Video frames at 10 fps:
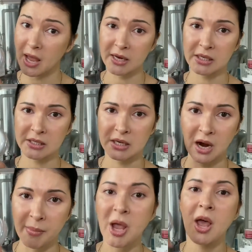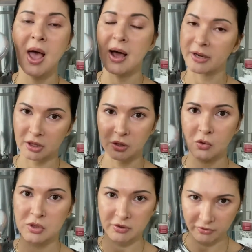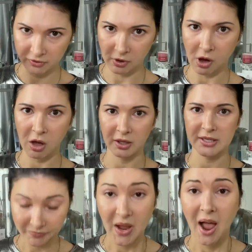anytime, and it looks flawless.